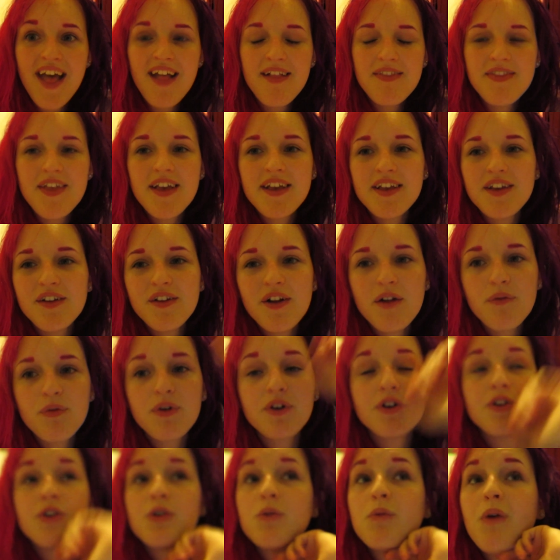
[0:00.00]
Thank you to
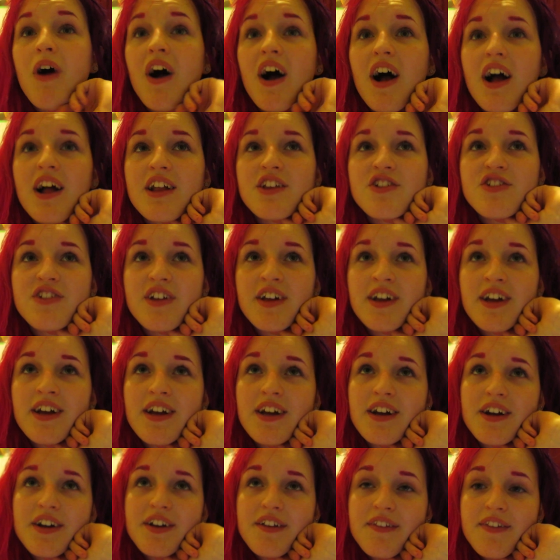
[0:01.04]
everyone who watched,
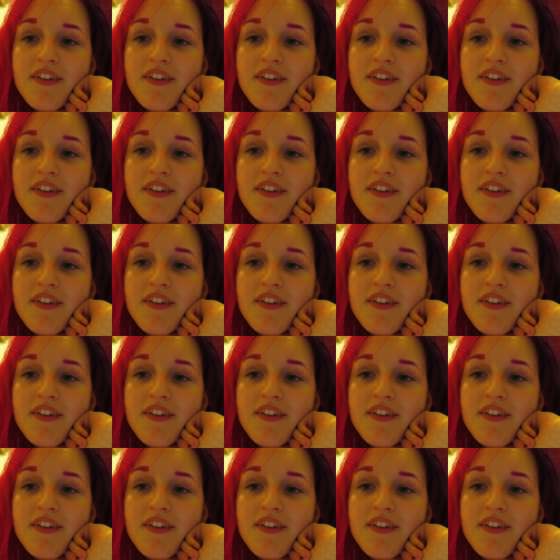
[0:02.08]
and